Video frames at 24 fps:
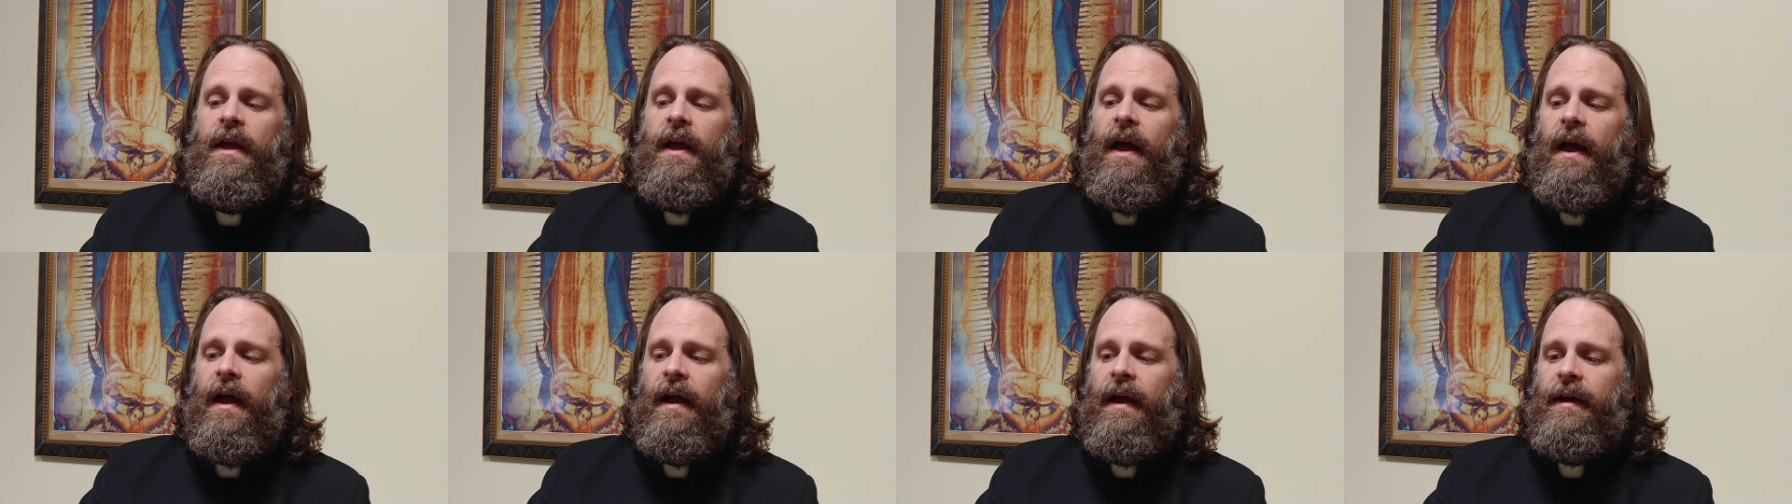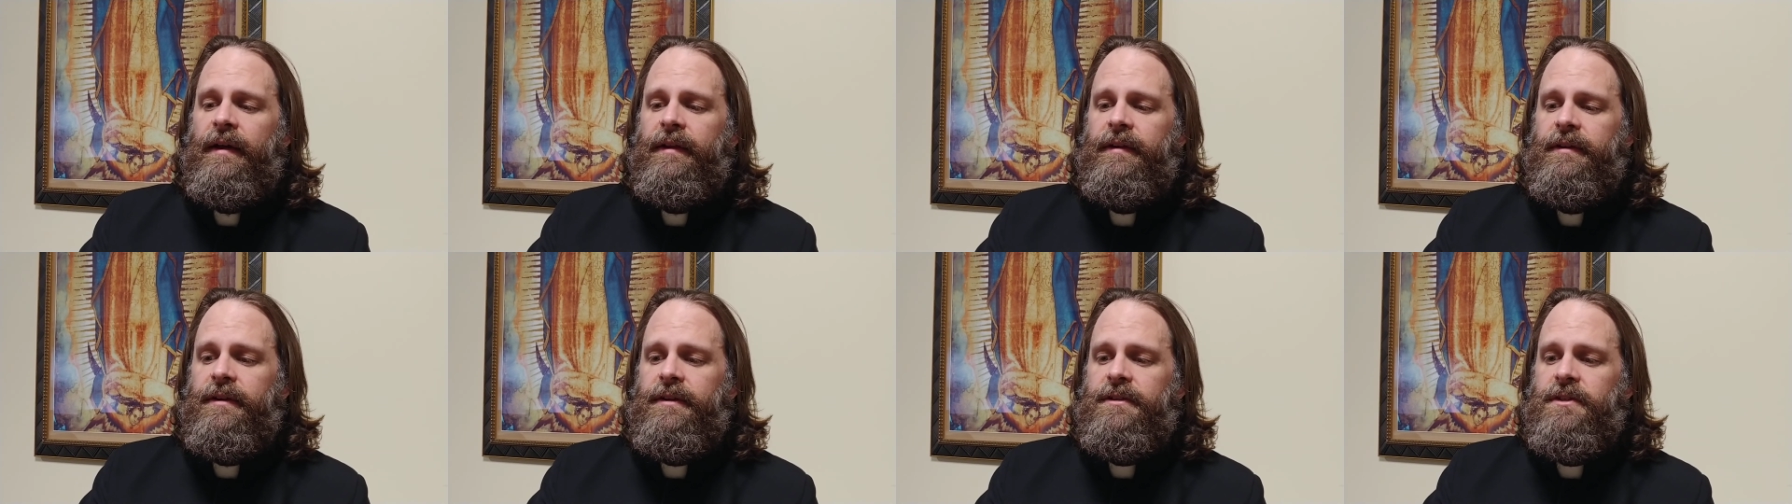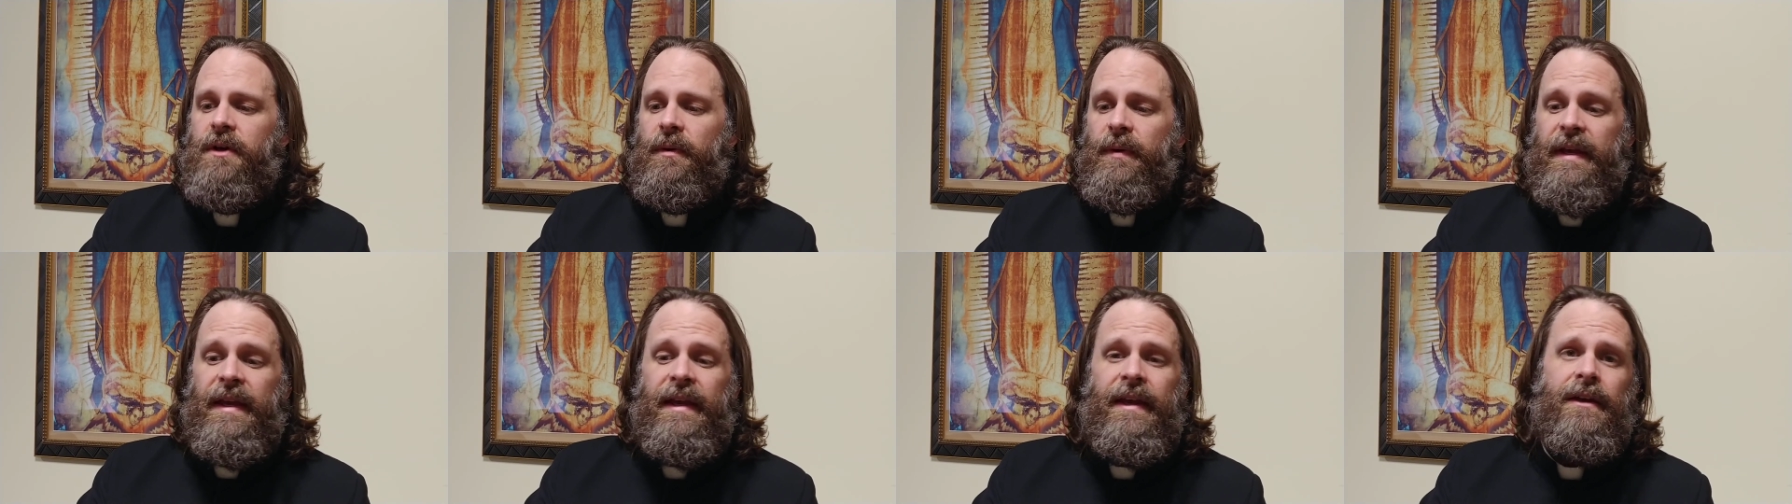And
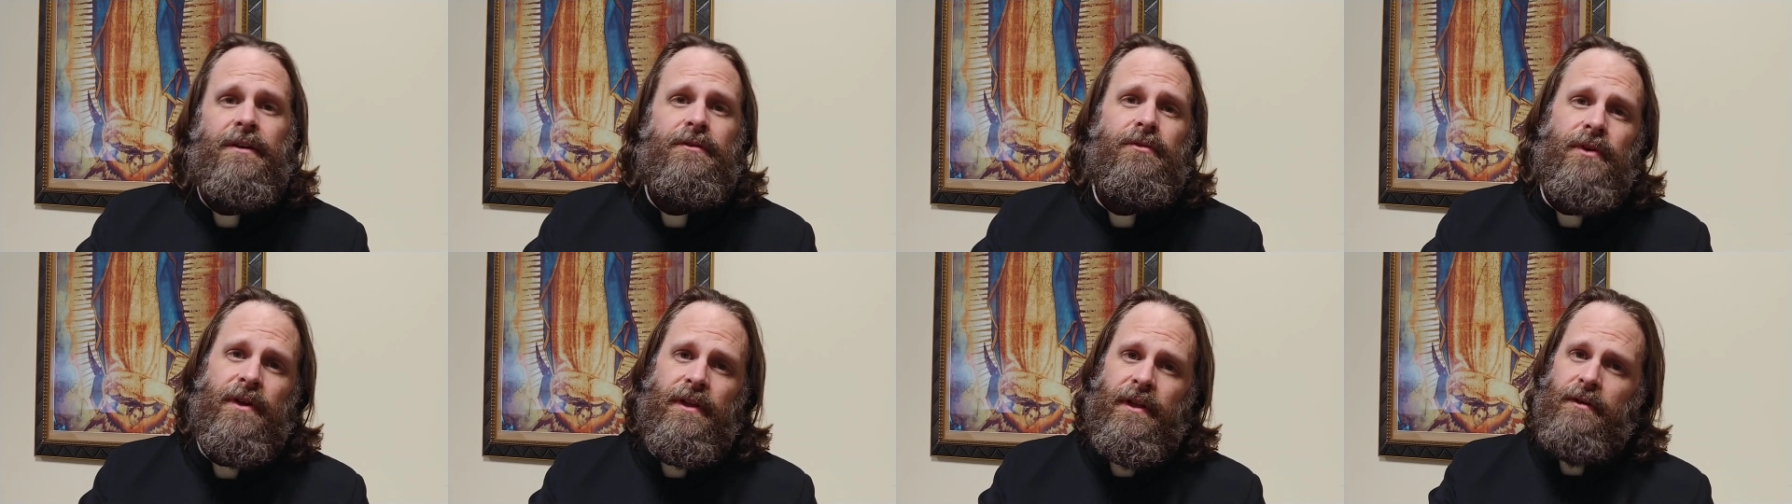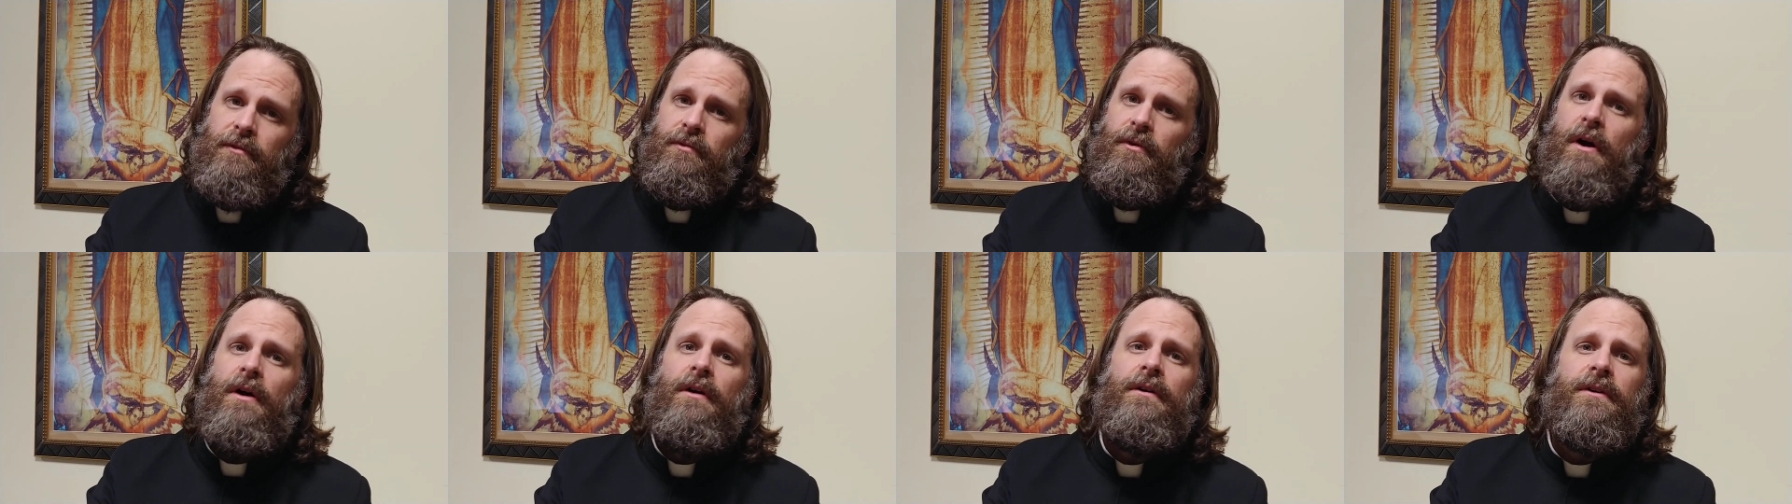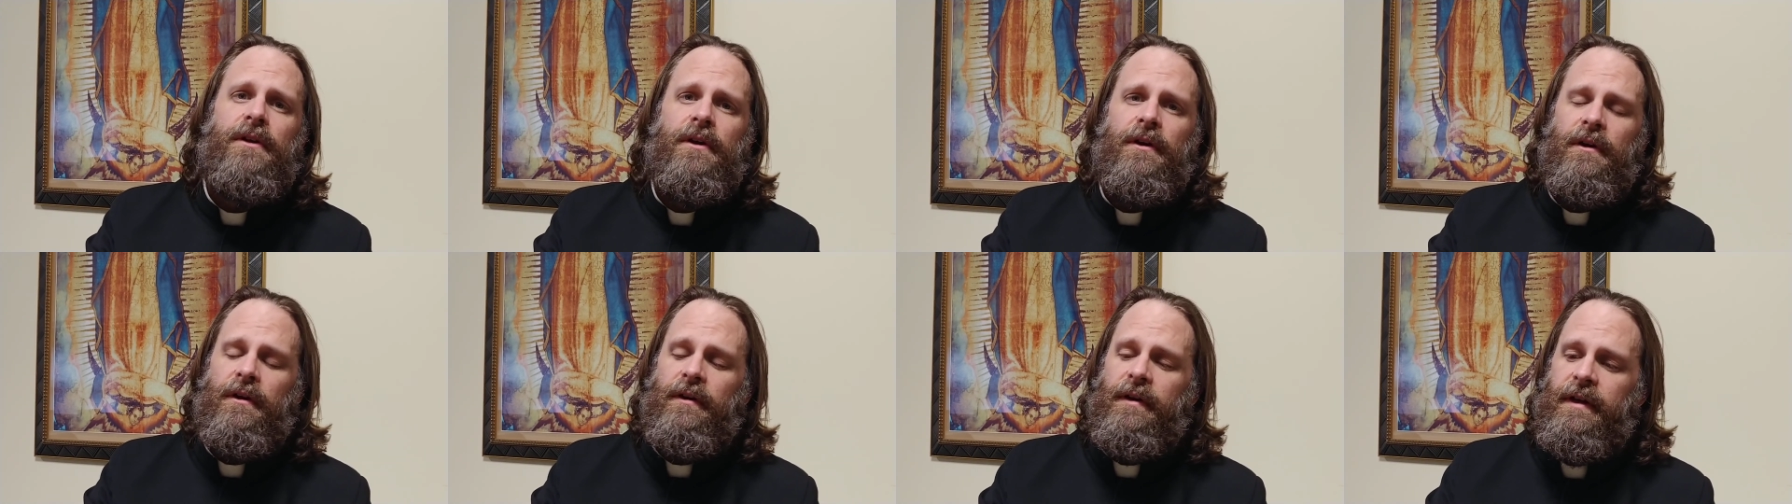so he had really wronged
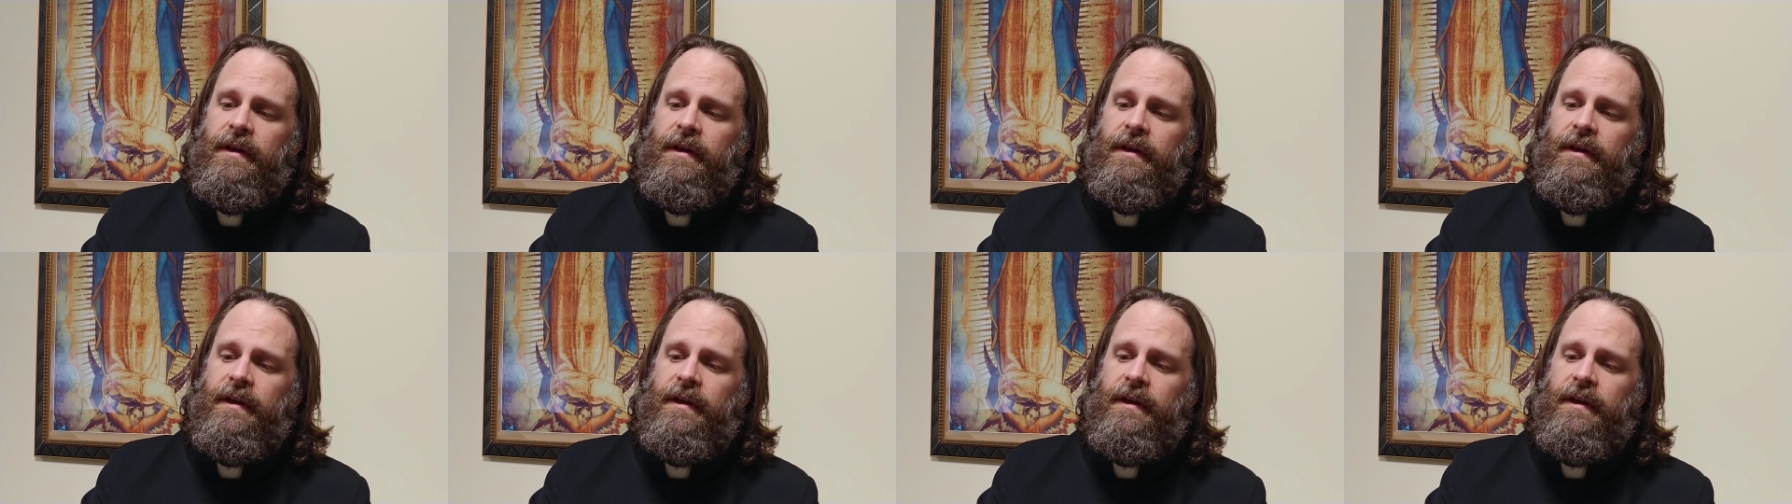her.